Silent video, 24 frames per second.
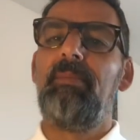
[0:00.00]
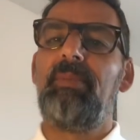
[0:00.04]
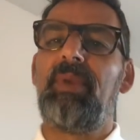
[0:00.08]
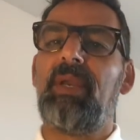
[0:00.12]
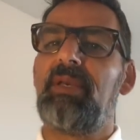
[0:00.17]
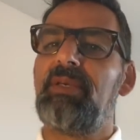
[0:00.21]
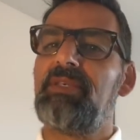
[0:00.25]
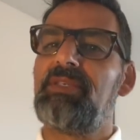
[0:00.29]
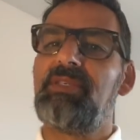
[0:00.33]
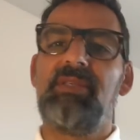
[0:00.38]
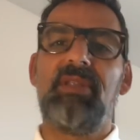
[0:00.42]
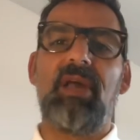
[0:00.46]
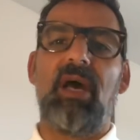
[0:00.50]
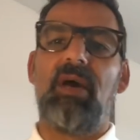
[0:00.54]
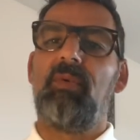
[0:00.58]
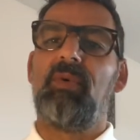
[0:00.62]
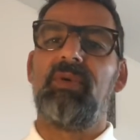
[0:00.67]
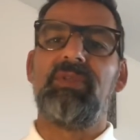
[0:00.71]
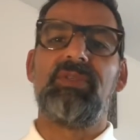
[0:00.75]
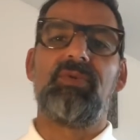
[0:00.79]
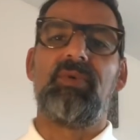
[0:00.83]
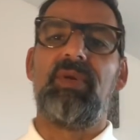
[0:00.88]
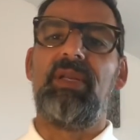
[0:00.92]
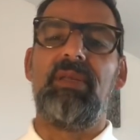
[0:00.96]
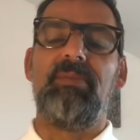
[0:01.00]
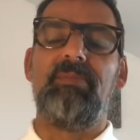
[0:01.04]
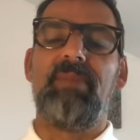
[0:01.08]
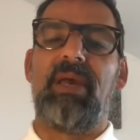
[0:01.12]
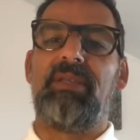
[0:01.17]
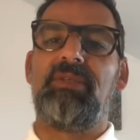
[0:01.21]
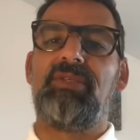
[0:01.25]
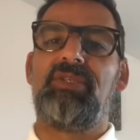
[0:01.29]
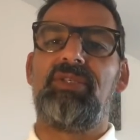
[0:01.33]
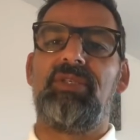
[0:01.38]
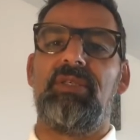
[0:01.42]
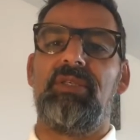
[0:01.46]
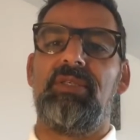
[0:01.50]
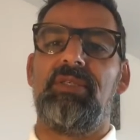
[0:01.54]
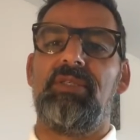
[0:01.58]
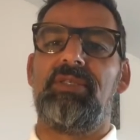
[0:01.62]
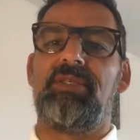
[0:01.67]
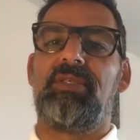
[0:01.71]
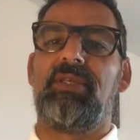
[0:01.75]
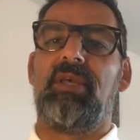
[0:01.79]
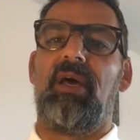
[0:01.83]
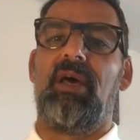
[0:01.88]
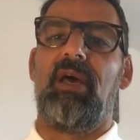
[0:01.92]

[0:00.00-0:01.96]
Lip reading: because no one's really mentioned